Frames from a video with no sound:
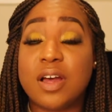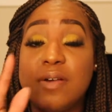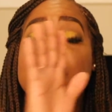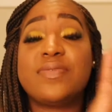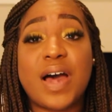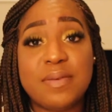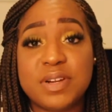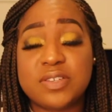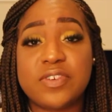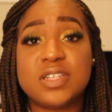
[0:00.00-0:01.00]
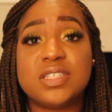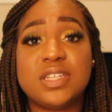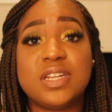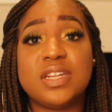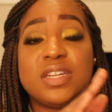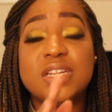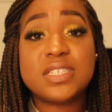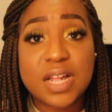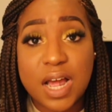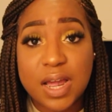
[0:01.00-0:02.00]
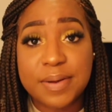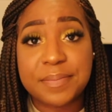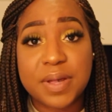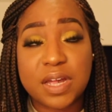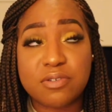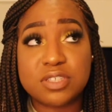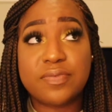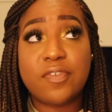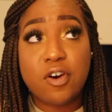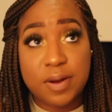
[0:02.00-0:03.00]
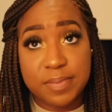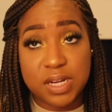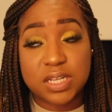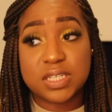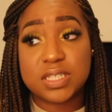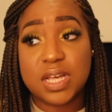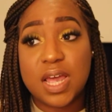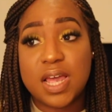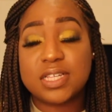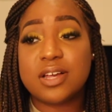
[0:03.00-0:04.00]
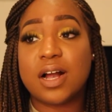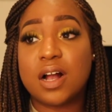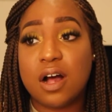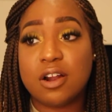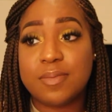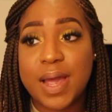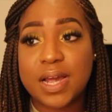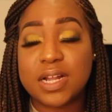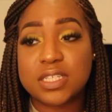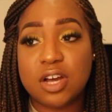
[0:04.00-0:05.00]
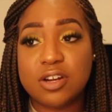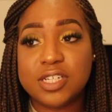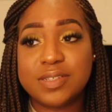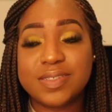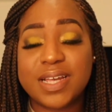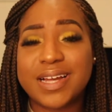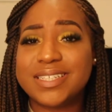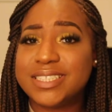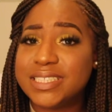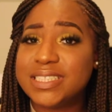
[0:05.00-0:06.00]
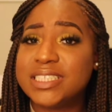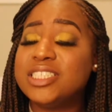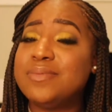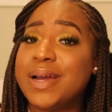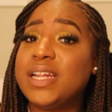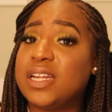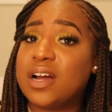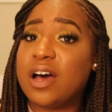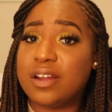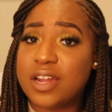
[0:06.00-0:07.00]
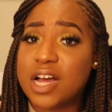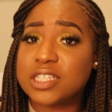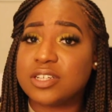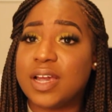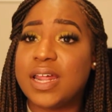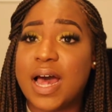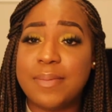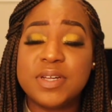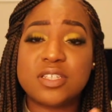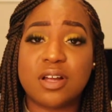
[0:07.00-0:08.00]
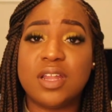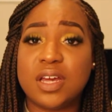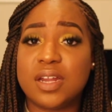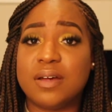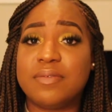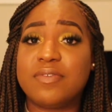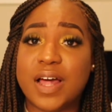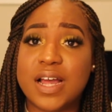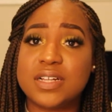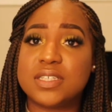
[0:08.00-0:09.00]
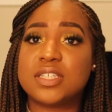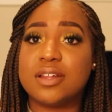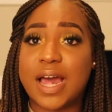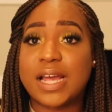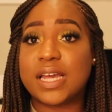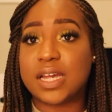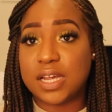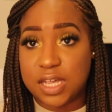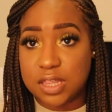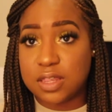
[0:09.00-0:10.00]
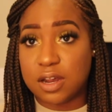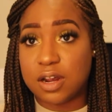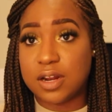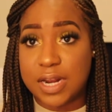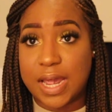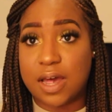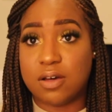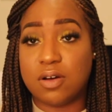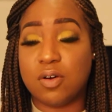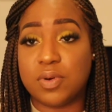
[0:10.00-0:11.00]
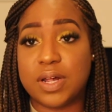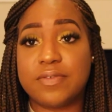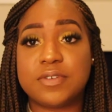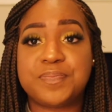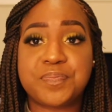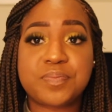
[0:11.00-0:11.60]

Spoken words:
it was 5 minutes first, and then this time it was 4 minutes. So I called her back and I told her, she was like, you might need to call the doctor, and I'm gonna start looking up flights so that I can get there now or whatever.